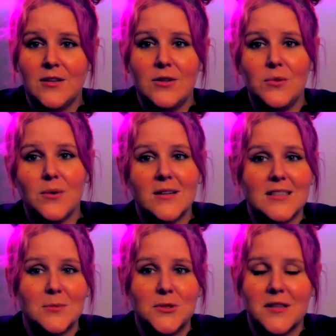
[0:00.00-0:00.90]
you want
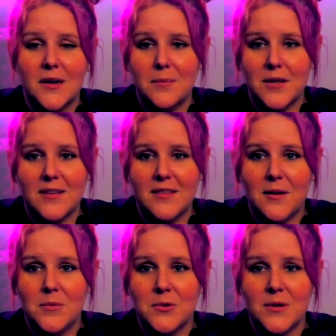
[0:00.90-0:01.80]
someone to come get
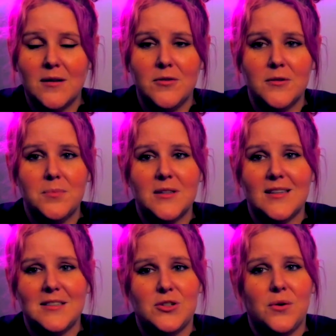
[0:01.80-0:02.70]
them or whatever. But
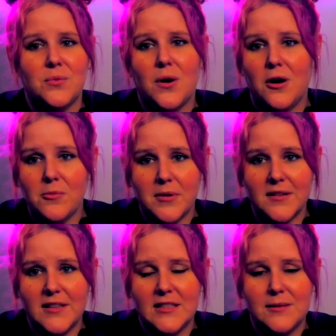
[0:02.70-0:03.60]
like, don't call
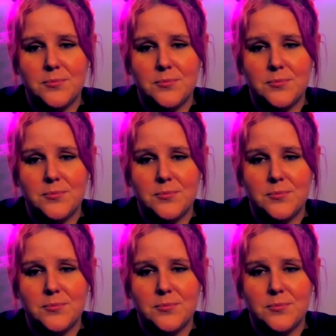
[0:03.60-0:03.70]
police.